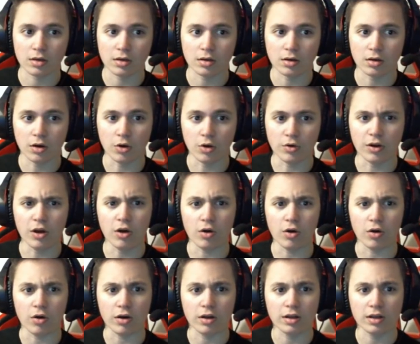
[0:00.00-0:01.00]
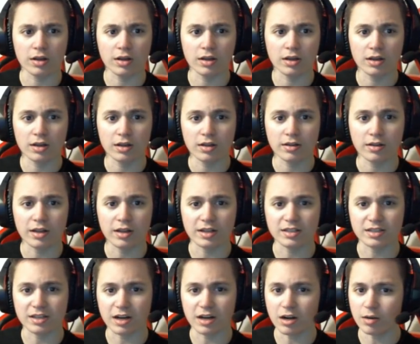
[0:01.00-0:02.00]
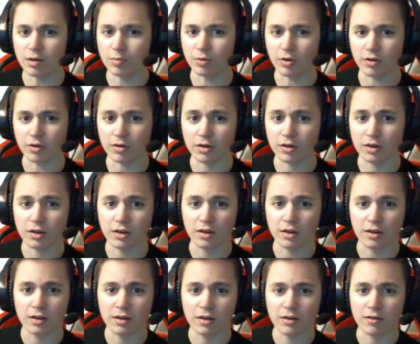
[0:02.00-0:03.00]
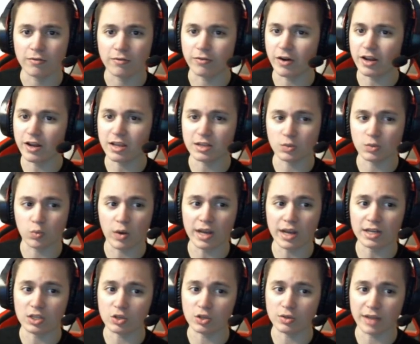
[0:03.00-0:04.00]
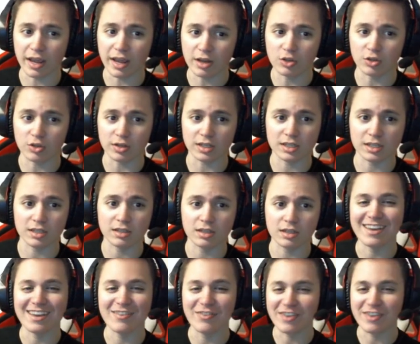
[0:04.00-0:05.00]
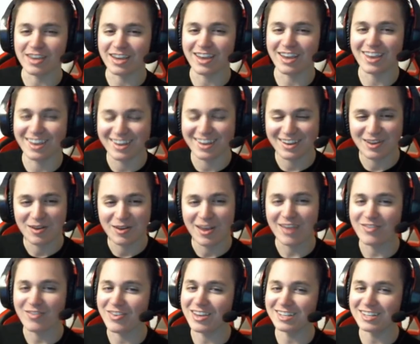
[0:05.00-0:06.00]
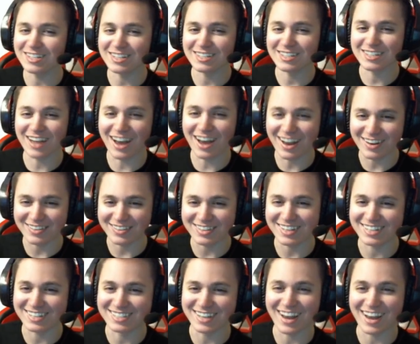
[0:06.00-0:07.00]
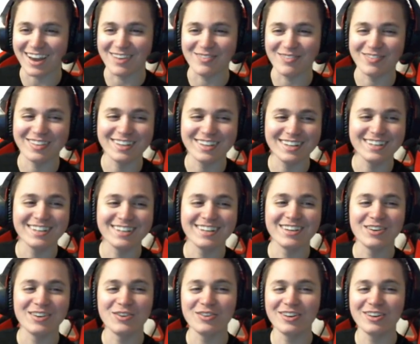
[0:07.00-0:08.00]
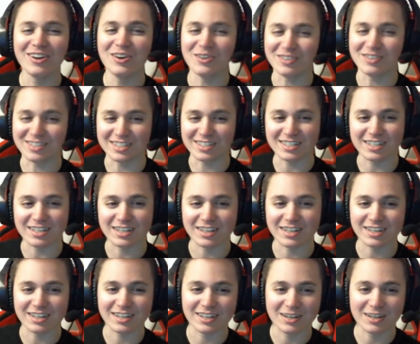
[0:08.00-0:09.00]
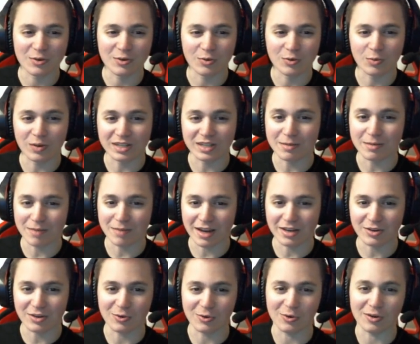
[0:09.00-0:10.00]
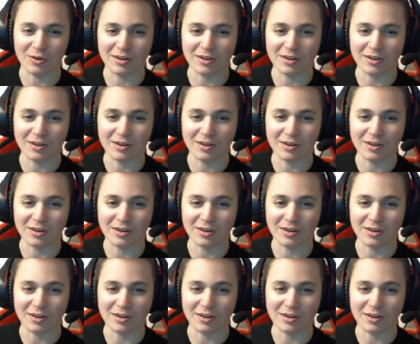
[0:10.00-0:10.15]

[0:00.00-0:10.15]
Oh no, that's terrible. Freddy is way too dangerous. If he, if he isn't stopped in time, who knows? What he might do.